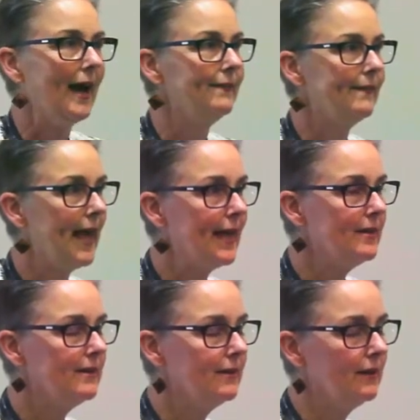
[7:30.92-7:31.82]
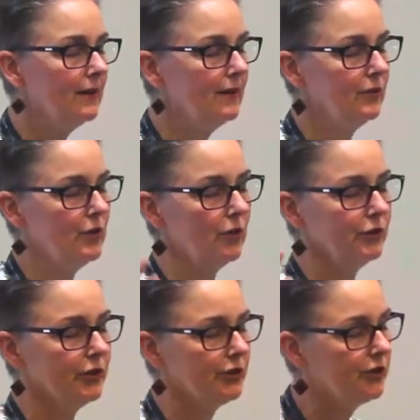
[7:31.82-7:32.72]
and then you're
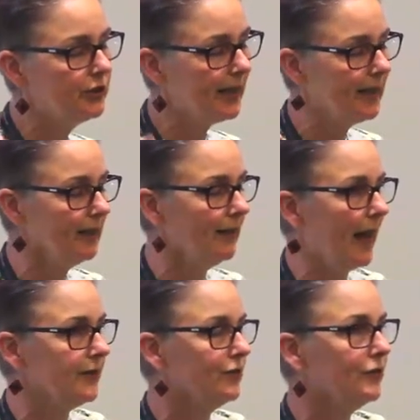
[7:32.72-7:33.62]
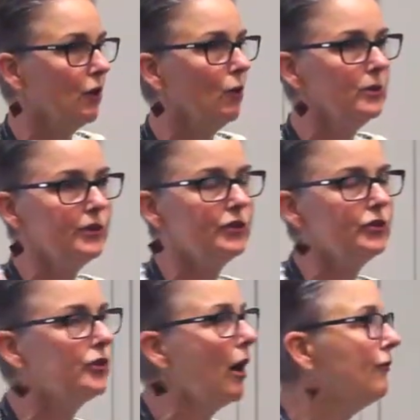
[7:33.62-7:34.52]
just still and you've got all this
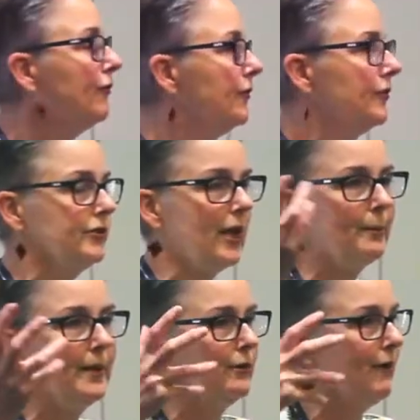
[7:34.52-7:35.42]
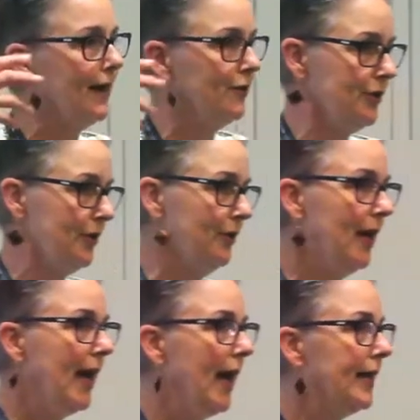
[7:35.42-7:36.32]
stuff that's happening around you
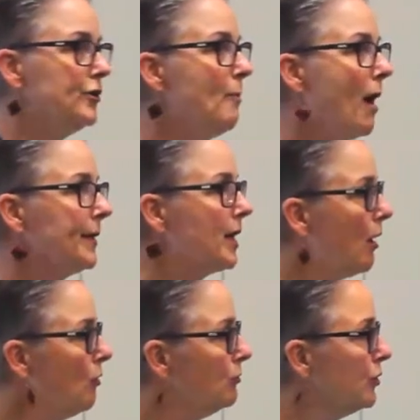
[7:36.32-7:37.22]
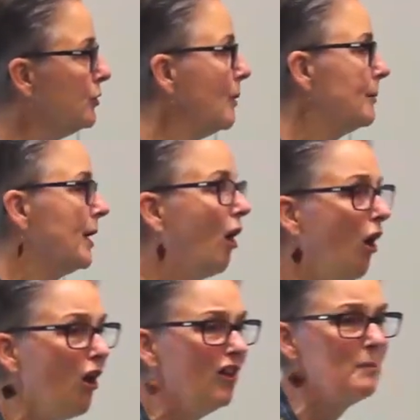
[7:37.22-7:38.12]
and you might be cold or you might be
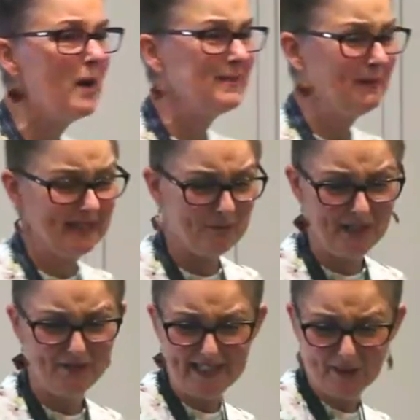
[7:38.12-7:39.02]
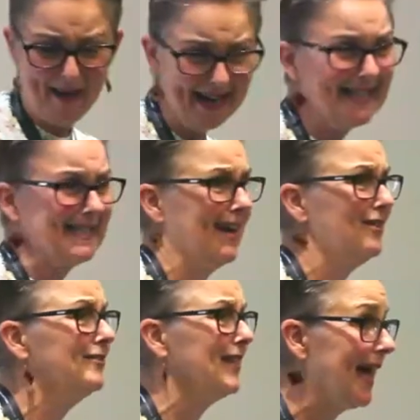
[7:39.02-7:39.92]
hot or there might be somebody really smelly sat
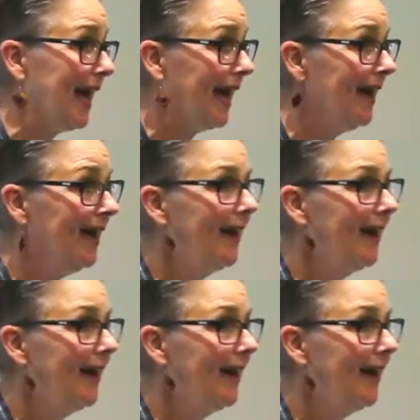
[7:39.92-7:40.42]
over there